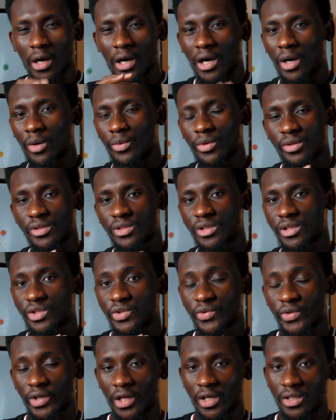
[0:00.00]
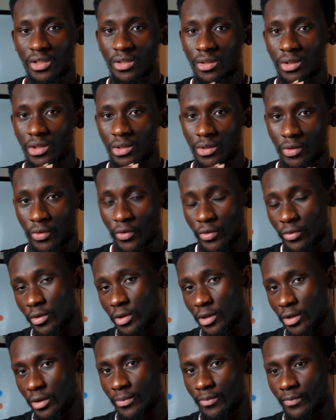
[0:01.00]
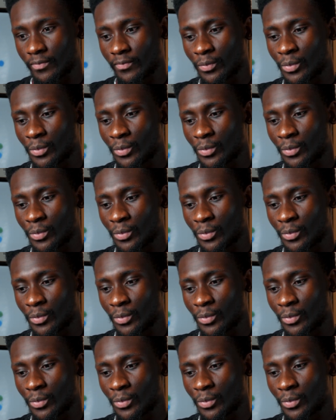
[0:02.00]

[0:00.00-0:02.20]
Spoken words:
how does this relate to crawling?